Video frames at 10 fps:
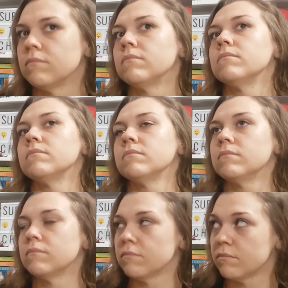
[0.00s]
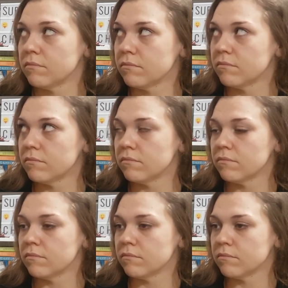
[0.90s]

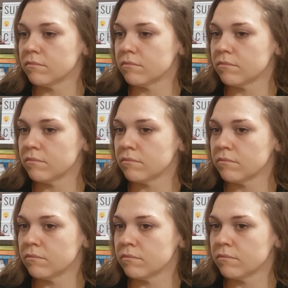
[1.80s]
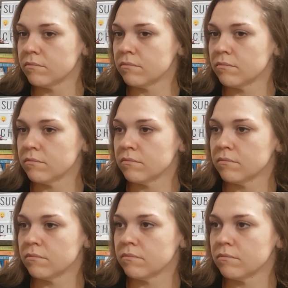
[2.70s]

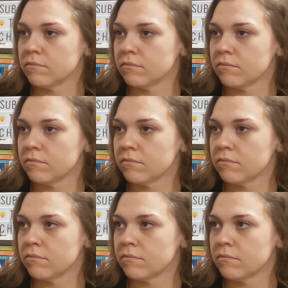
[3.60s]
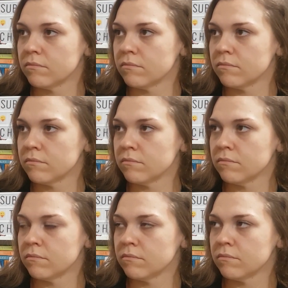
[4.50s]

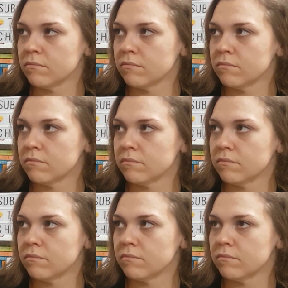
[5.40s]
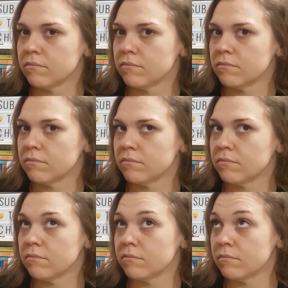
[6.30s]

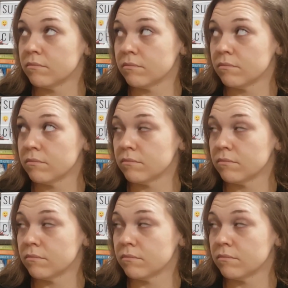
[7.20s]
No words are spoken by the person on screen.